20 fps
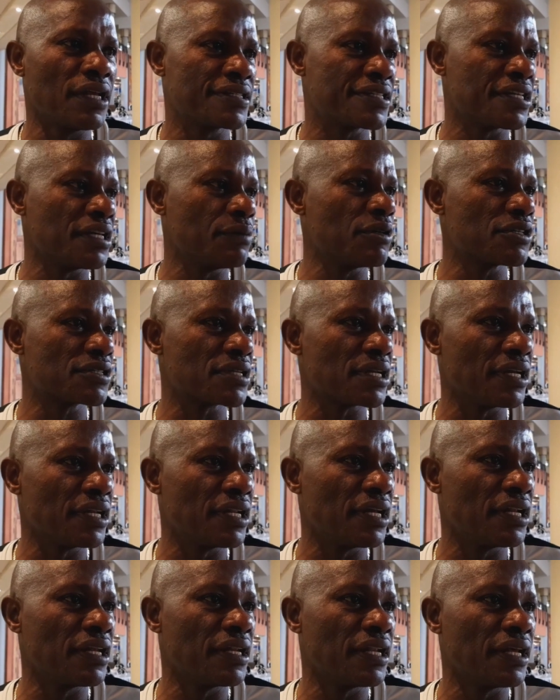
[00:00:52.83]
The team is
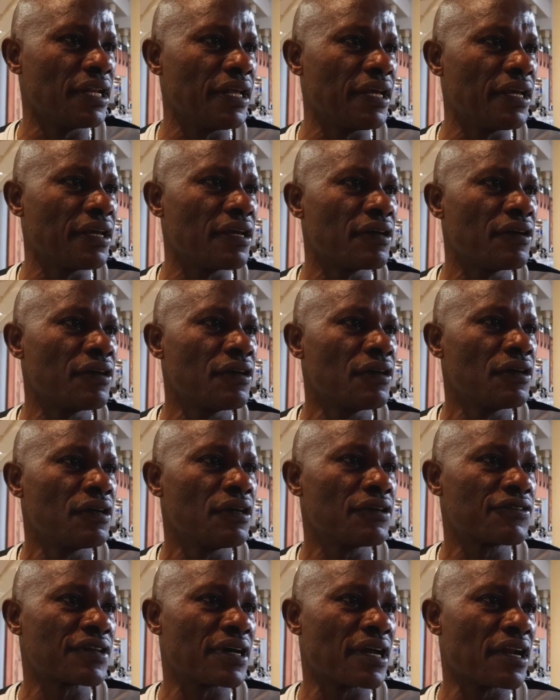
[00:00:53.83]
leading in the league,
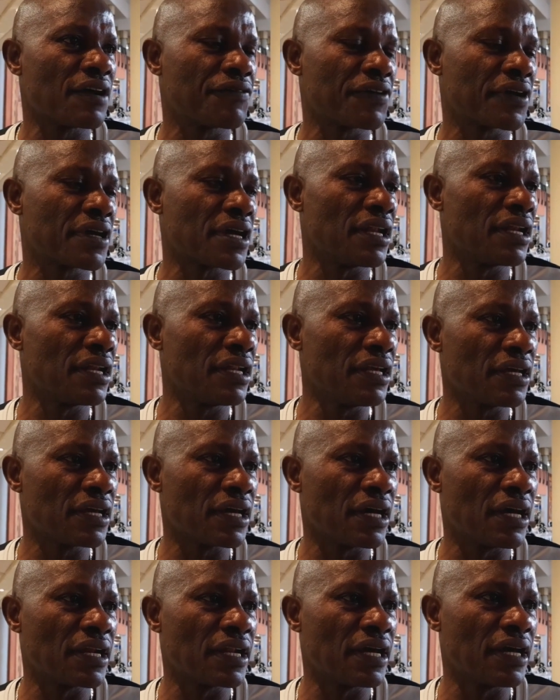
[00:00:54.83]
the South African
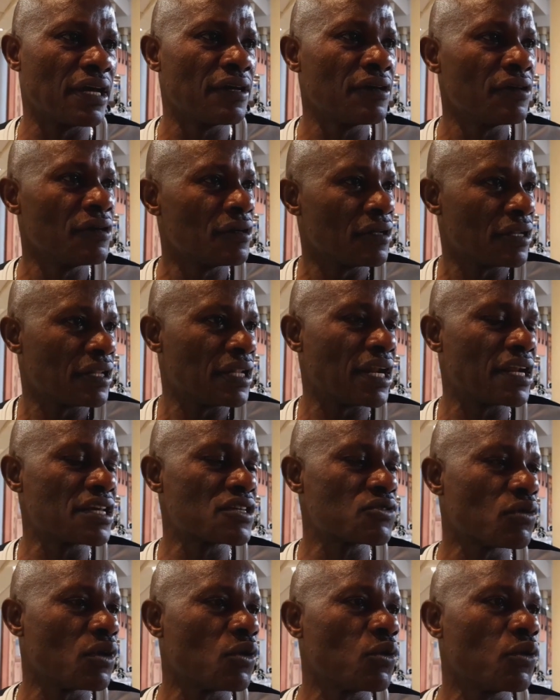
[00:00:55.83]
League, and. Uh, that
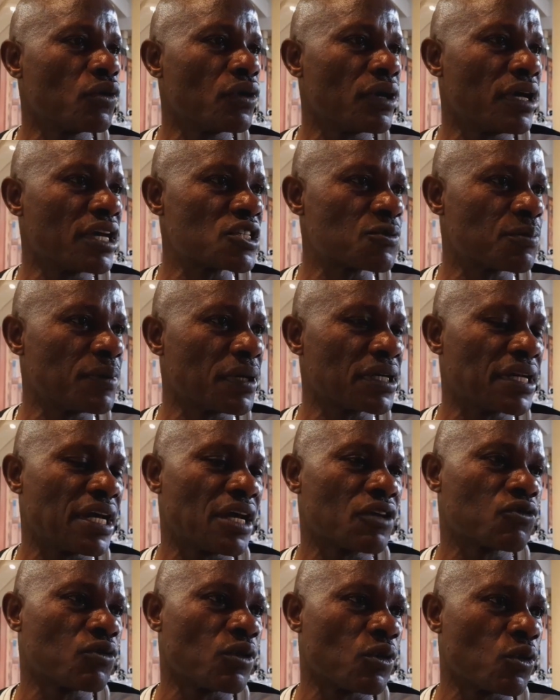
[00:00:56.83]
is what we expect,
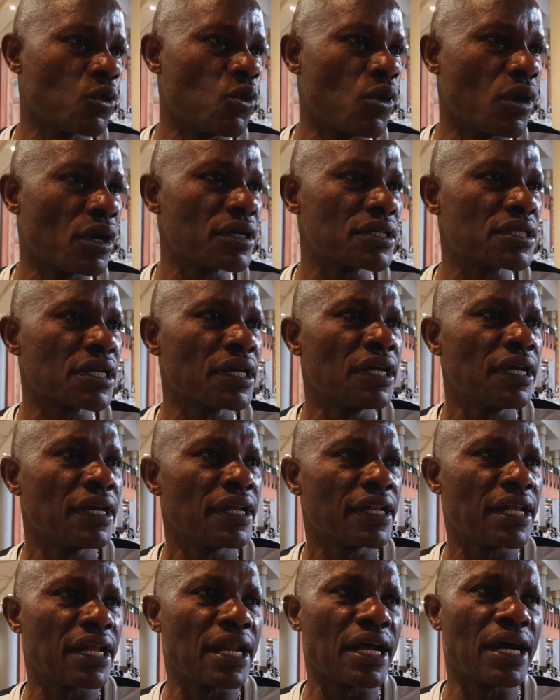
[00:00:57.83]
that's what we want,
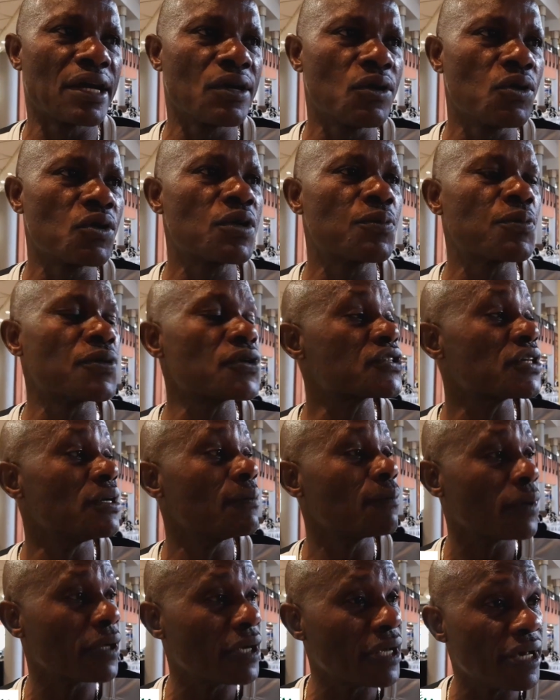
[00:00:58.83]
that our goalkeepers
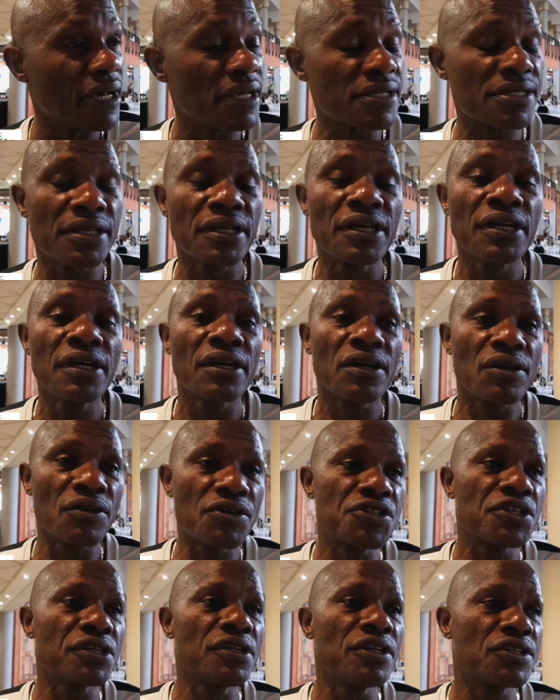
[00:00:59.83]
and players
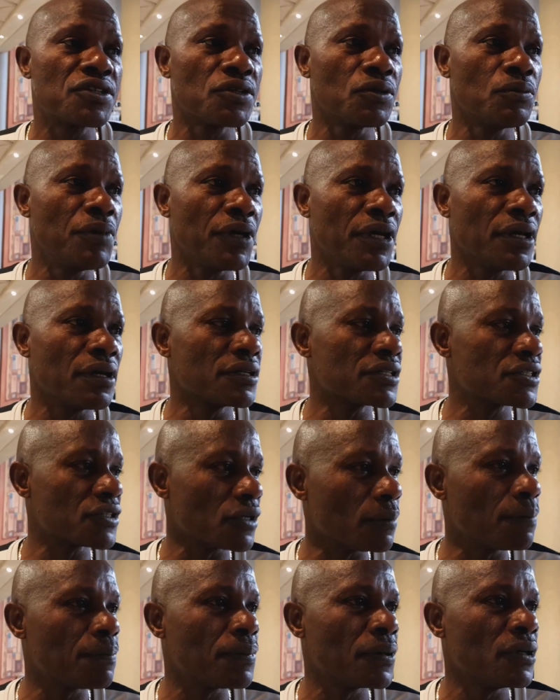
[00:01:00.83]
continue to be on
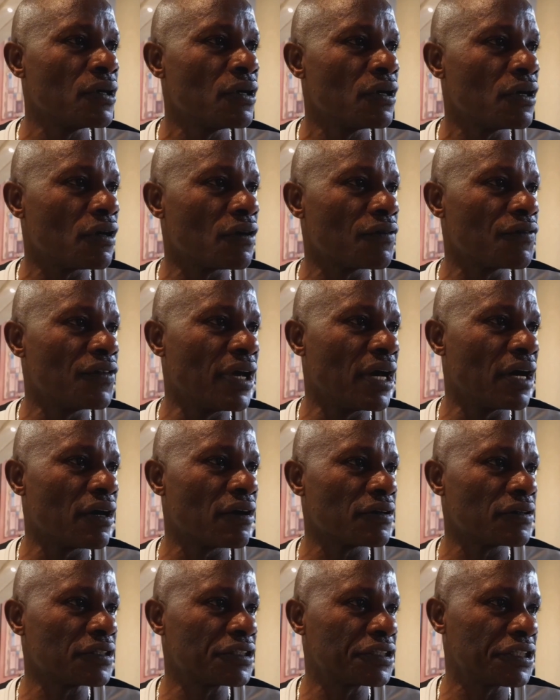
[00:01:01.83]
top of their
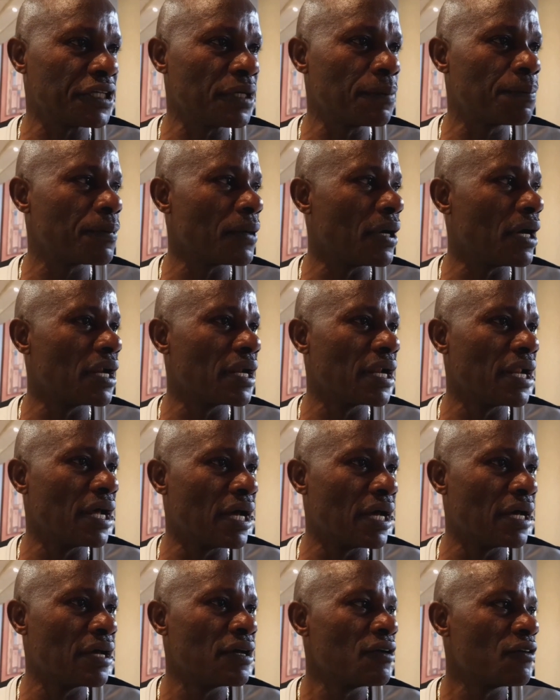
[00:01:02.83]
shape and
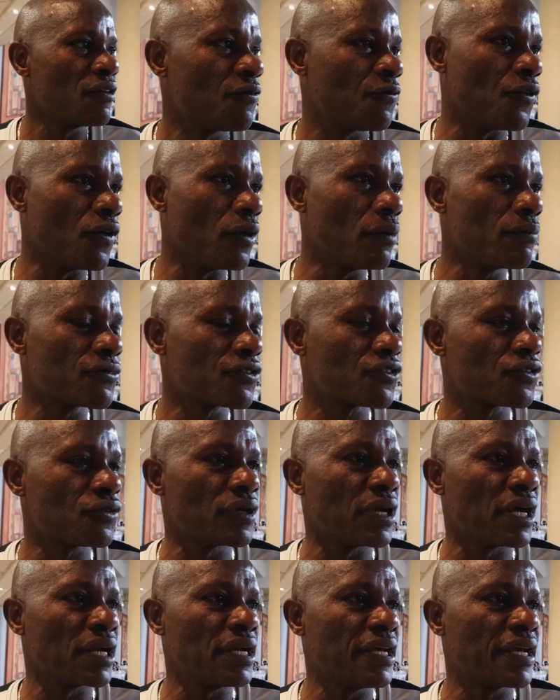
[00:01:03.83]
uh, form so
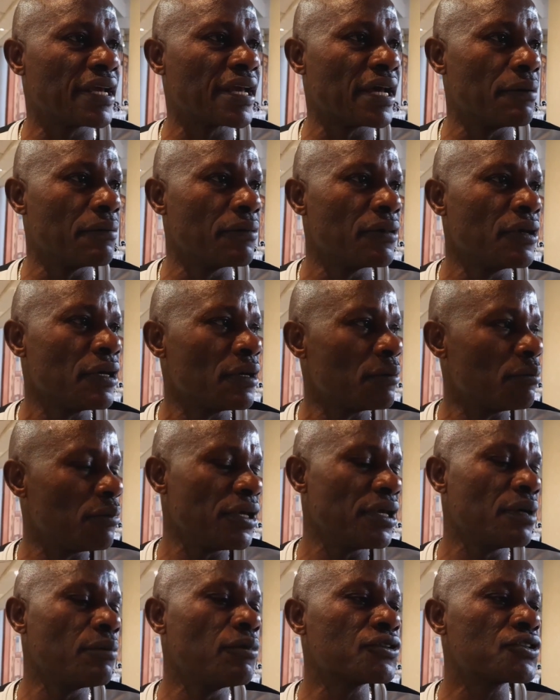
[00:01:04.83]
that they can
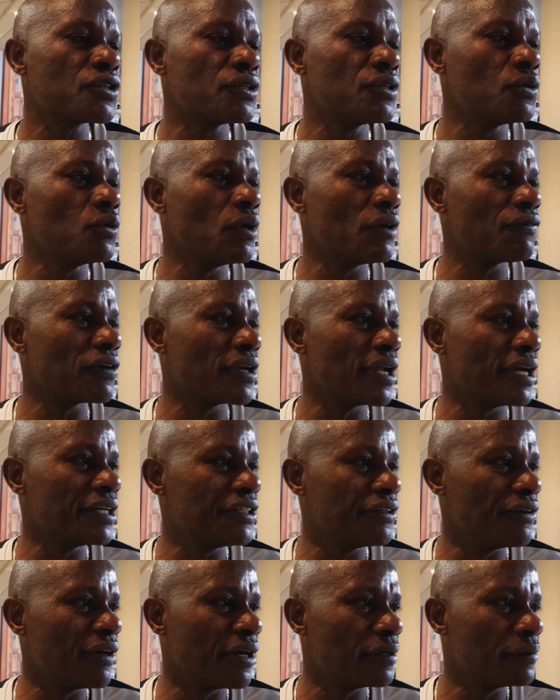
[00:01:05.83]
be able to do well for
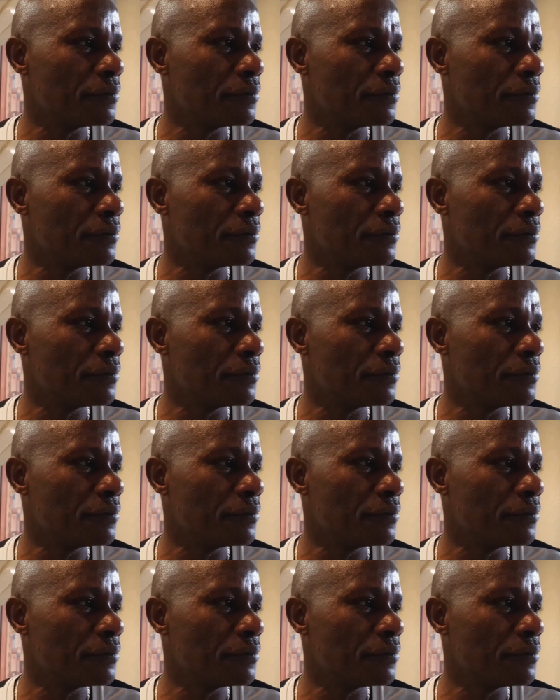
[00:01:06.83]
Nigeria.